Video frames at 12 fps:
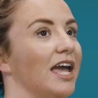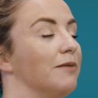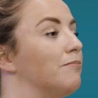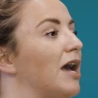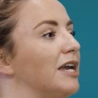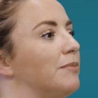
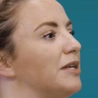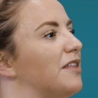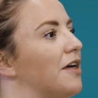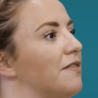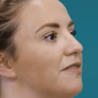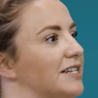It may be
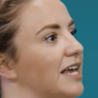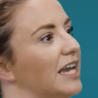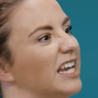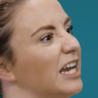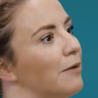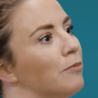that they're
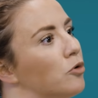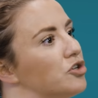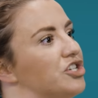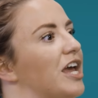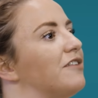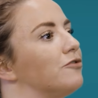taking a more
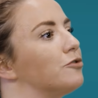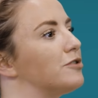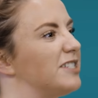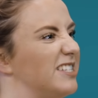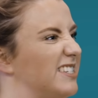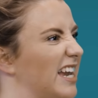general
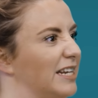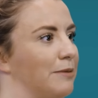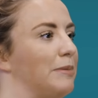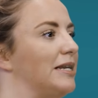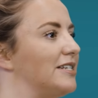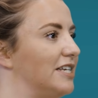
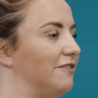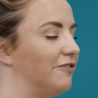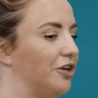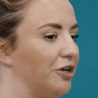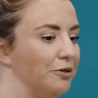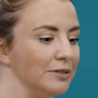sustainability
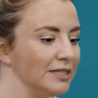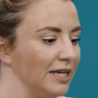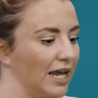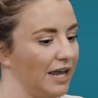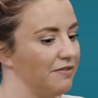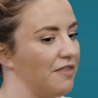view,
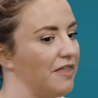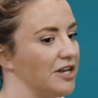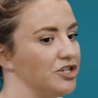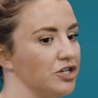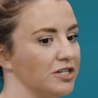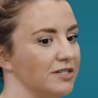in that they're
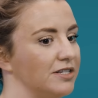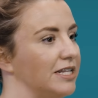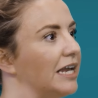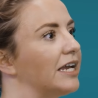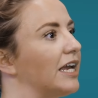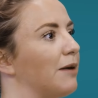just
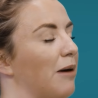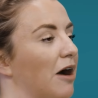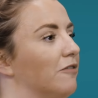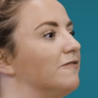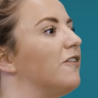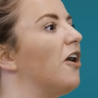thinking
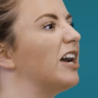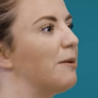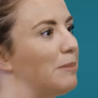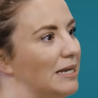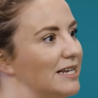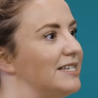about
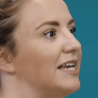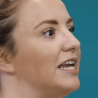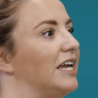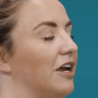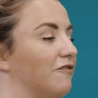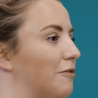
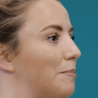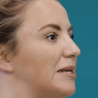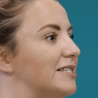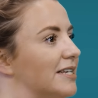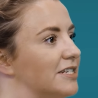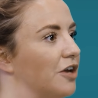viability of a
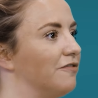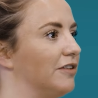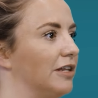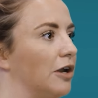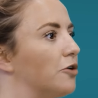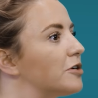business over
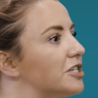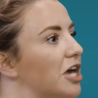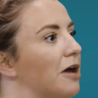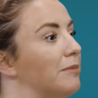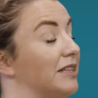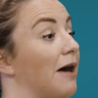the long
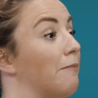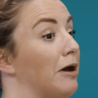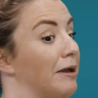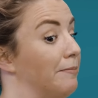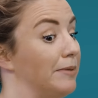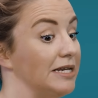term, and that
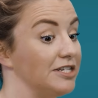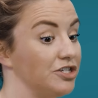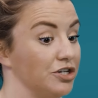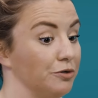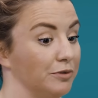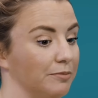may be to
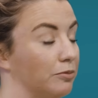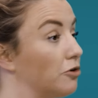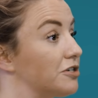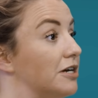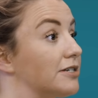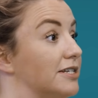do with the
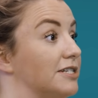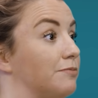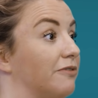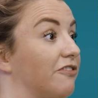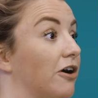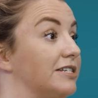product it's
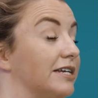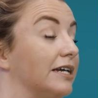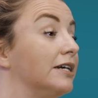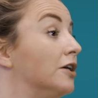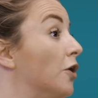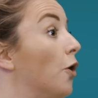
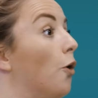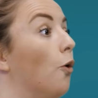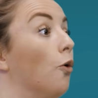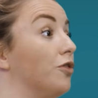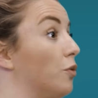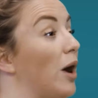providing
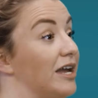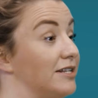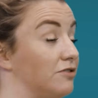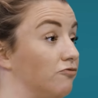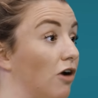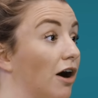or the way
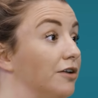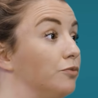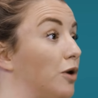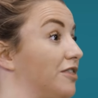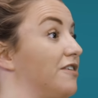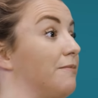it's run,
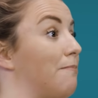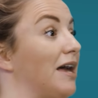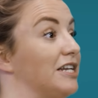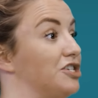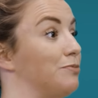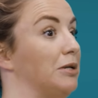whether the
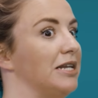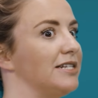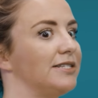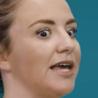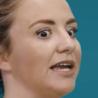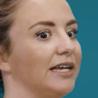management
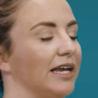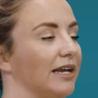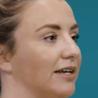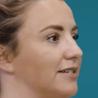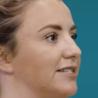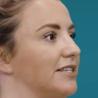is
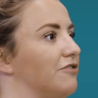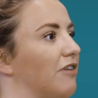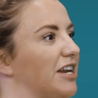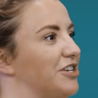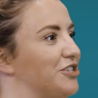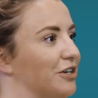taking
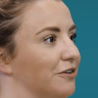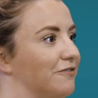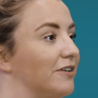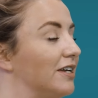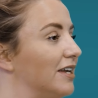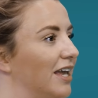consideration
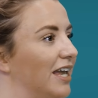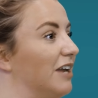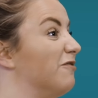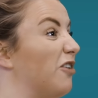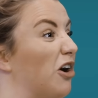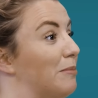of
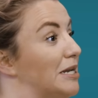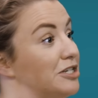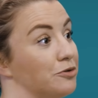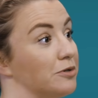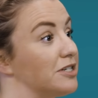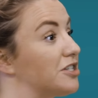
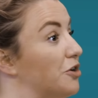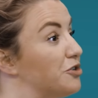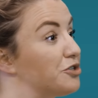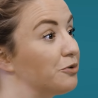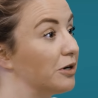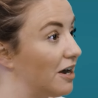environmental and
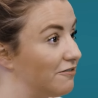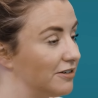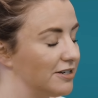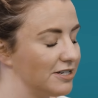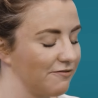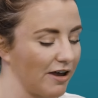social and
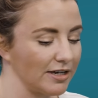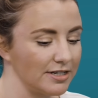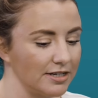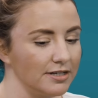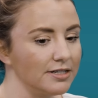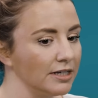governance
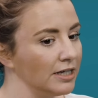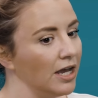factors.